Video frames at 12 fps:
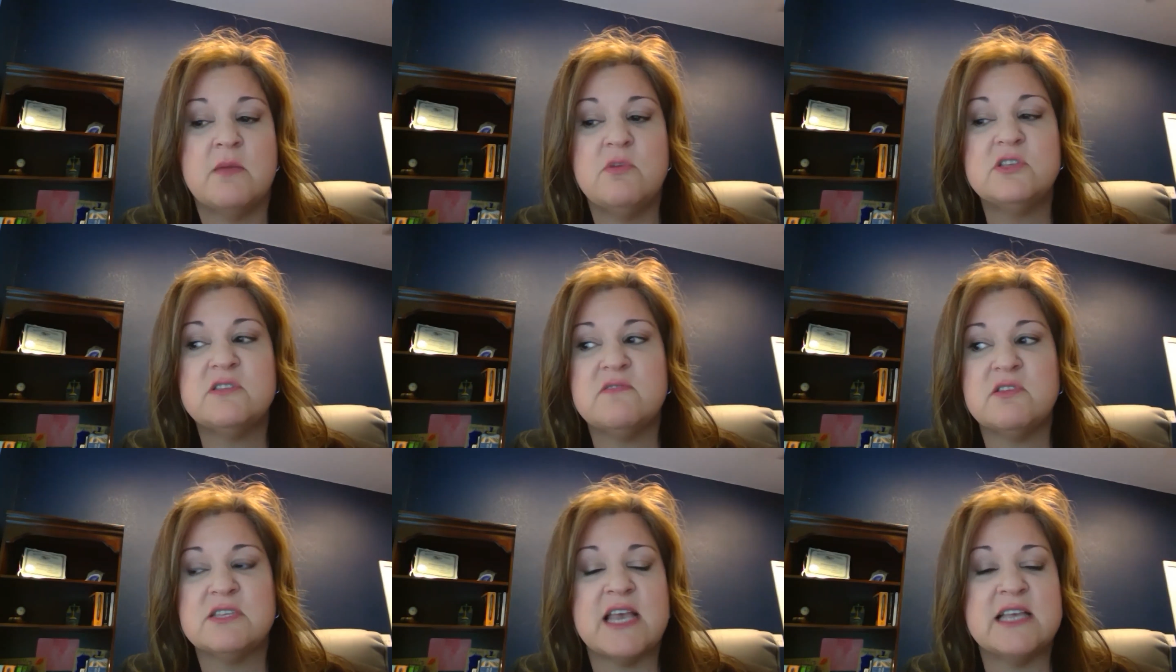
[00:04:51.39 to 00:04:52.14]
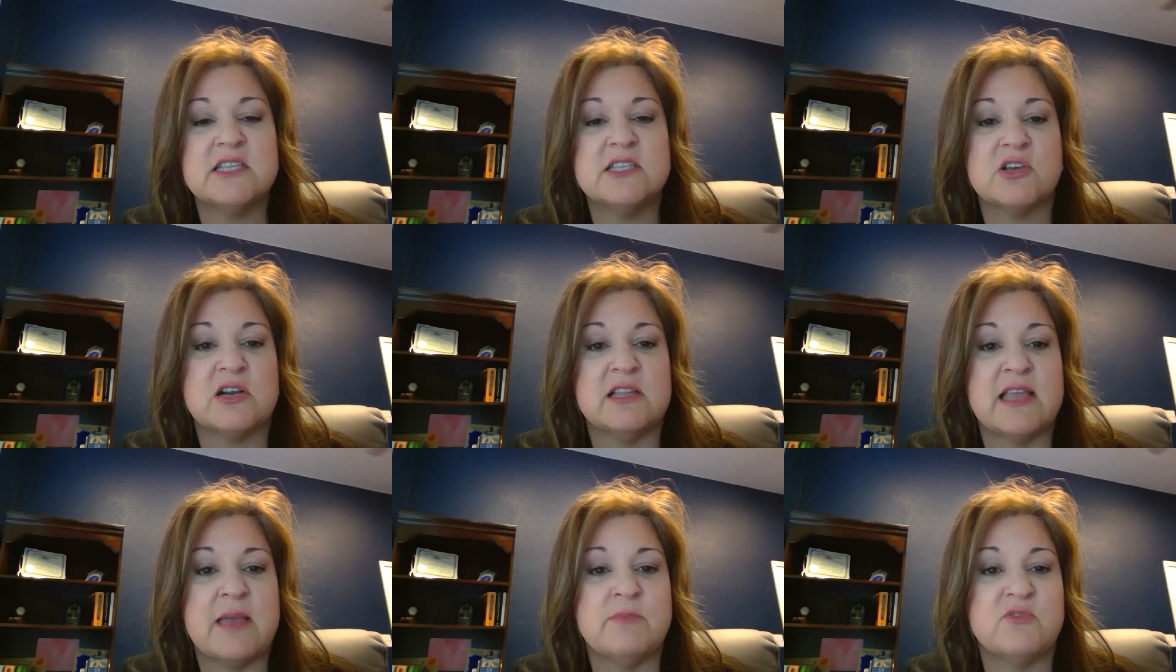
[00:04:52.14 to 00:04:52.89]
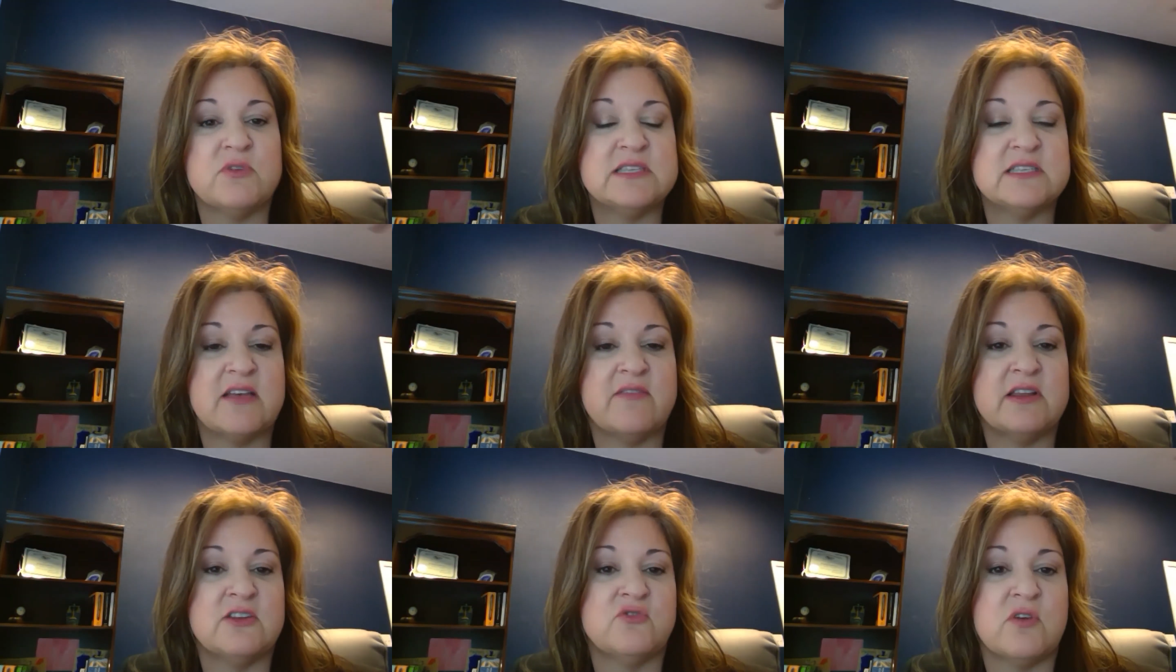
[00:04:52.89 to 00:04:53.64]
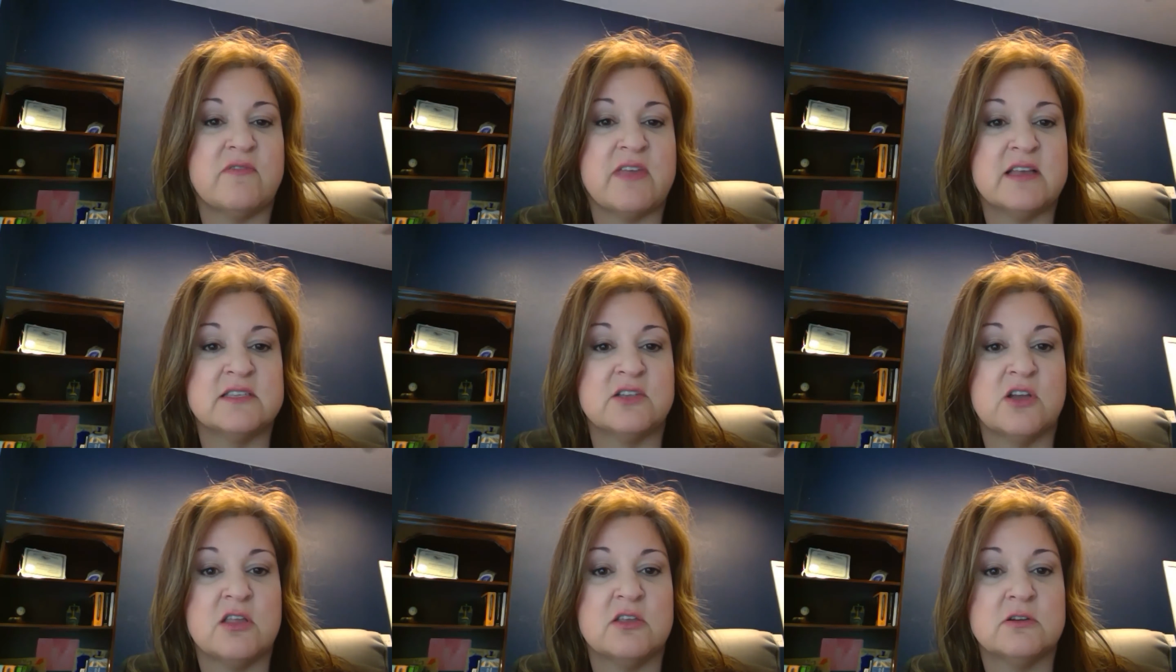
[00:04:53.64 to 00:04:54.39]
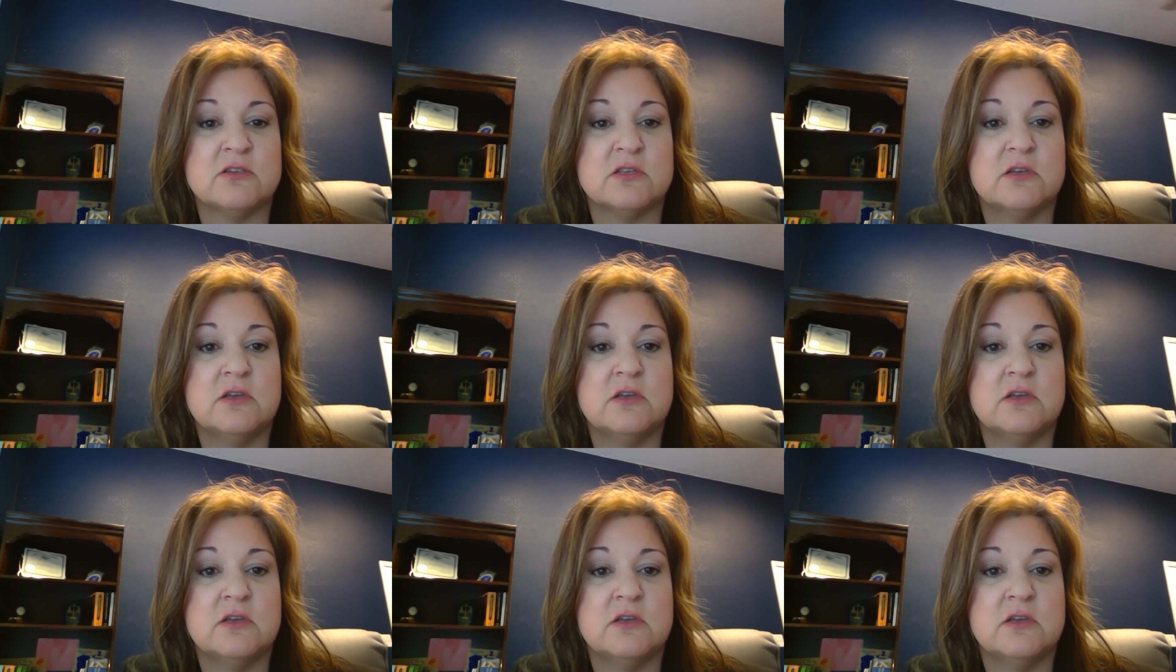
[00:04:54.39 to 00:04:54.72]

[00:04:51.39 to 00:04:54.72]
Most of those cases are going to land between $7,000 and $12,000.